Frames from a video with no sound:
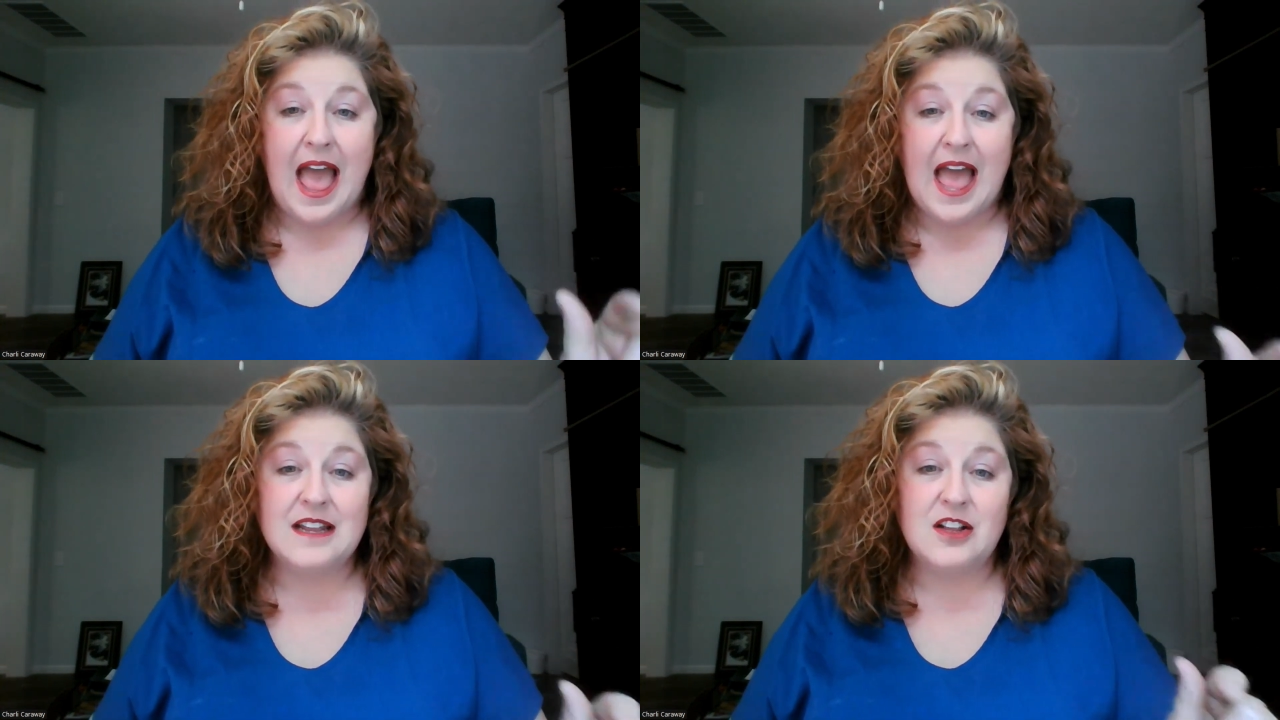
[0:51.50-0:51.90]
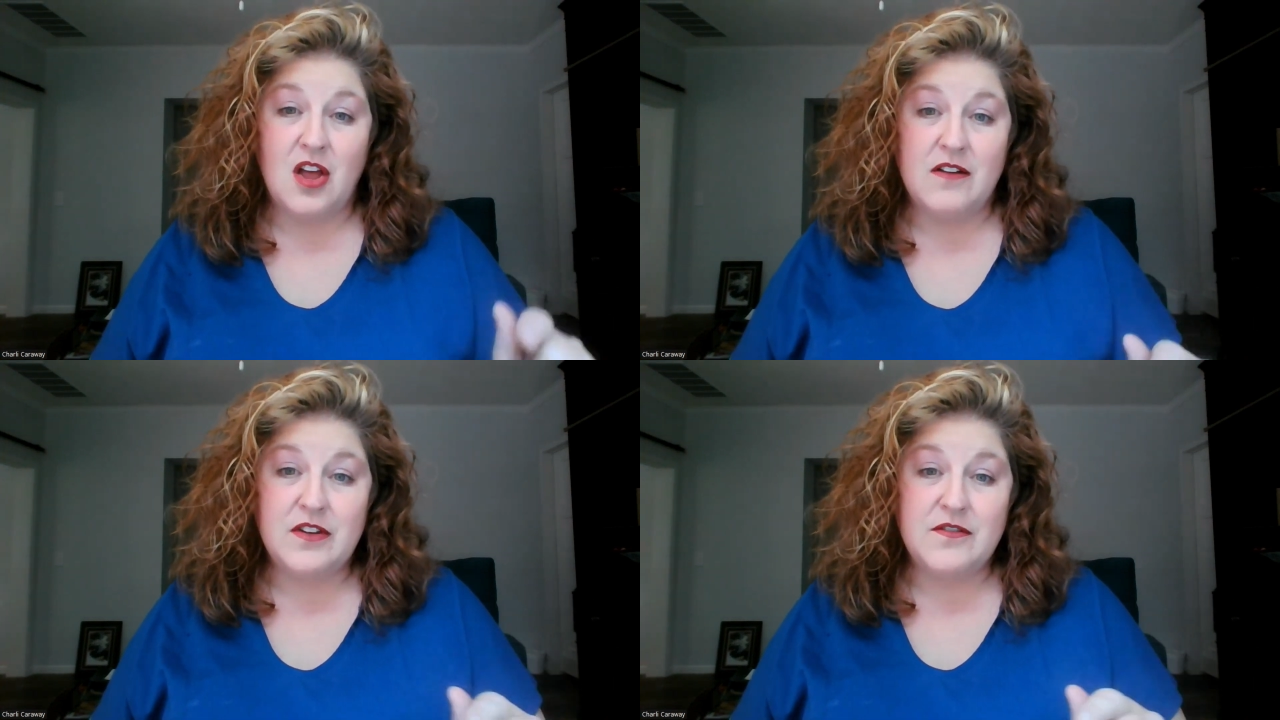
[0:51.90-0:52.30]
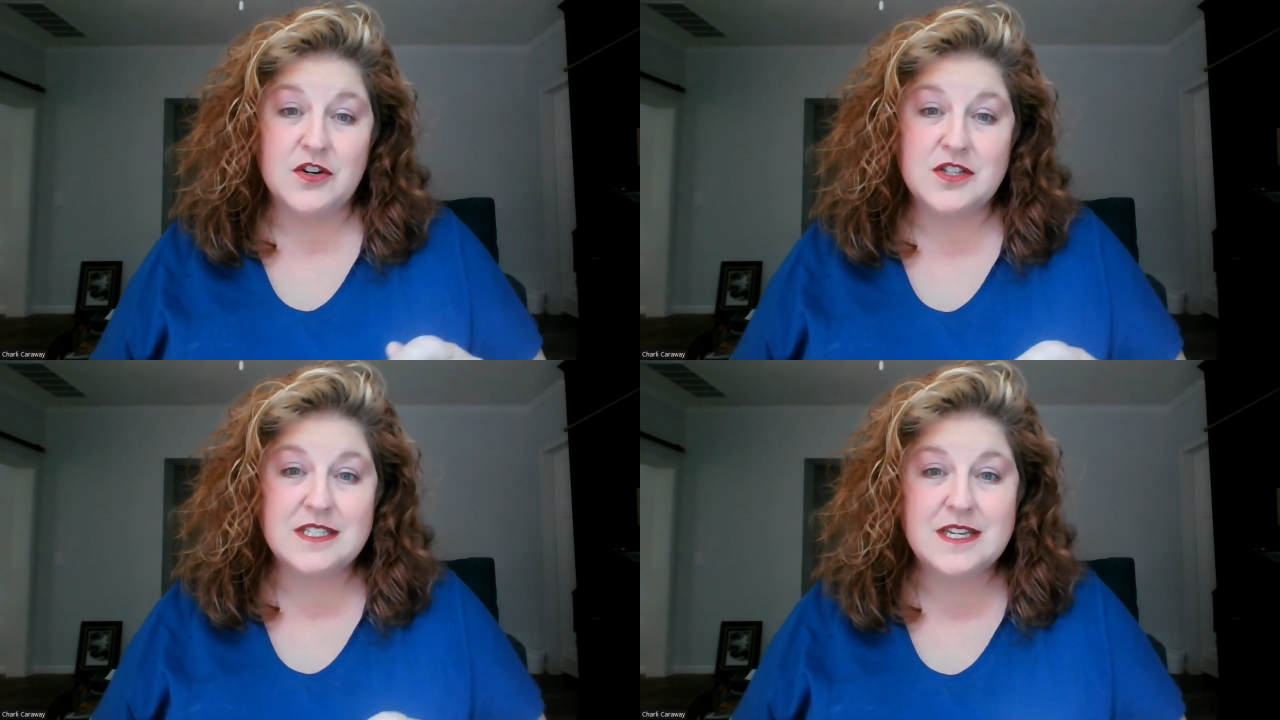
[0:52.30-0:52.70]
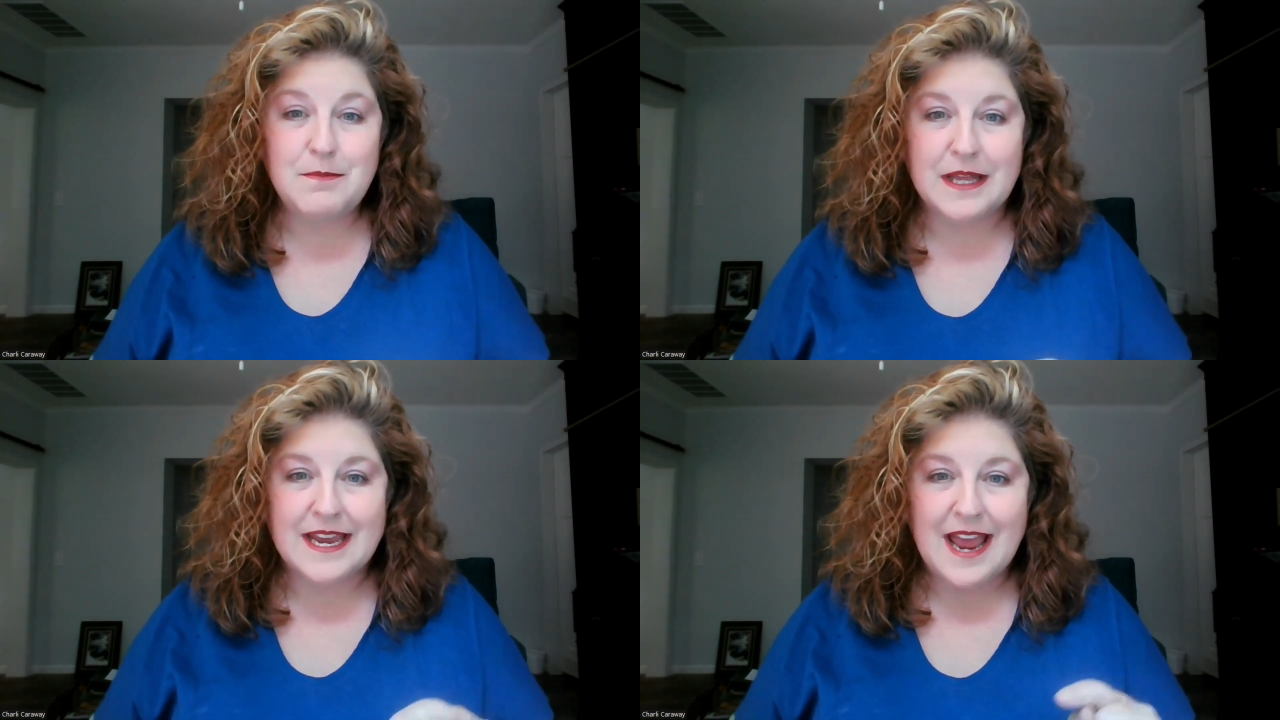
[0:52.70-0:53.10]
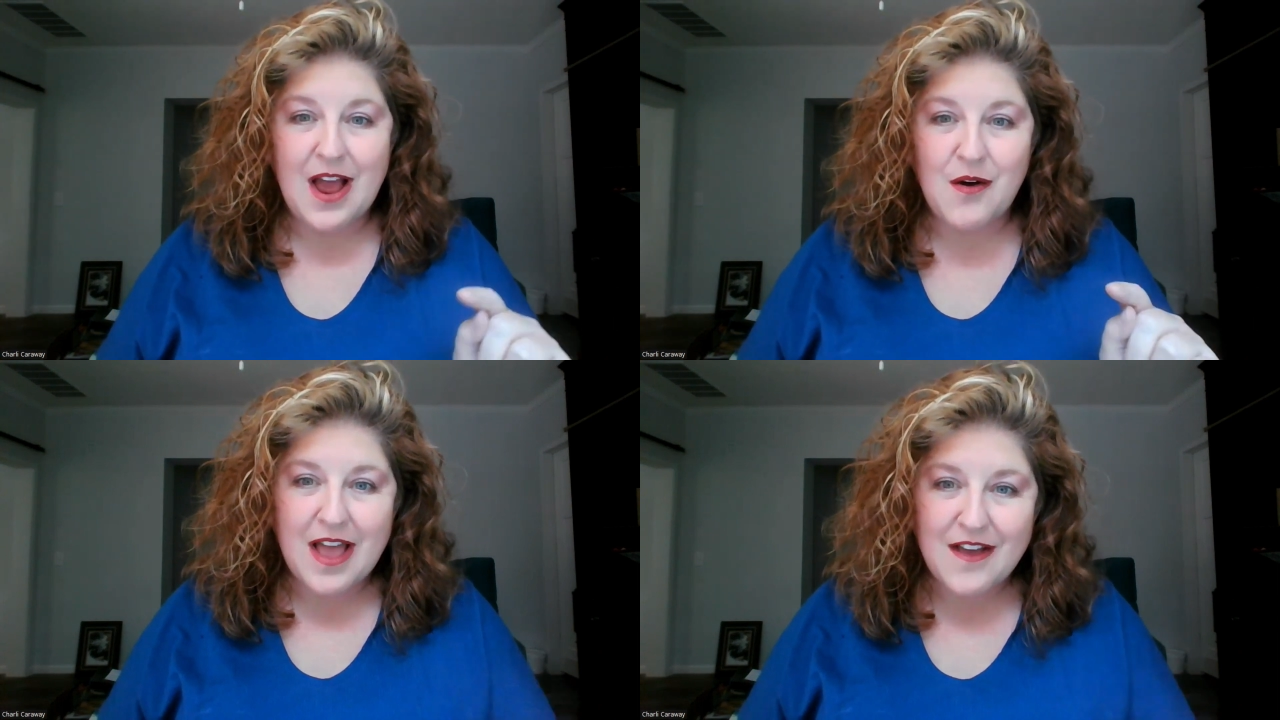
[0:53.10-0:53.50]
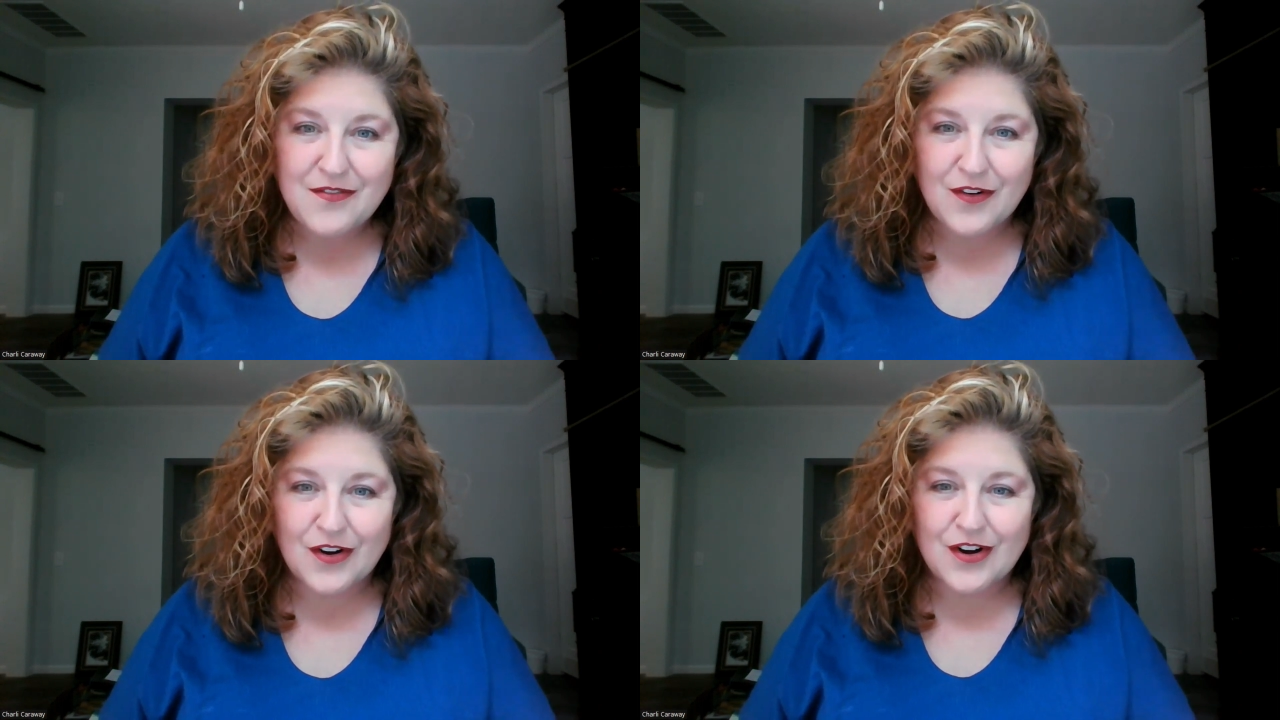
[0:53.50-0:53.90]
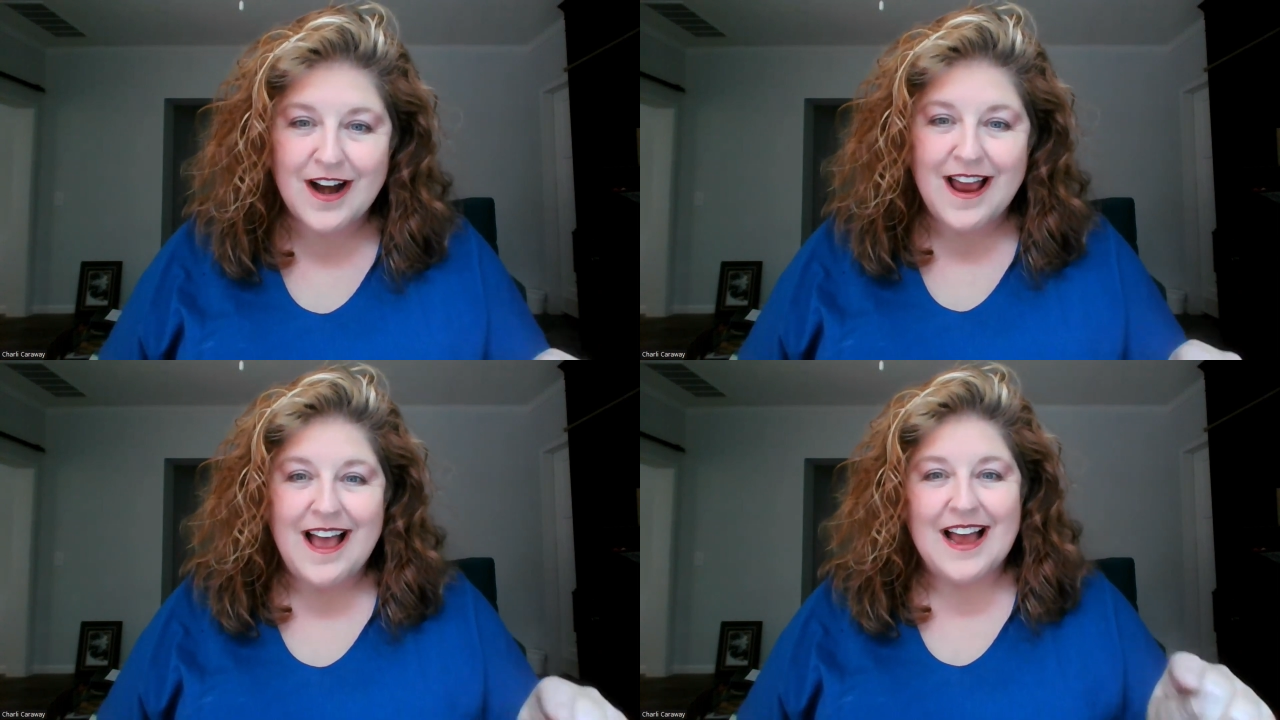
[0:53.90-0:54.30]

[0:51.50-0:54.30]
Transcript: at Longview First Assembly. However,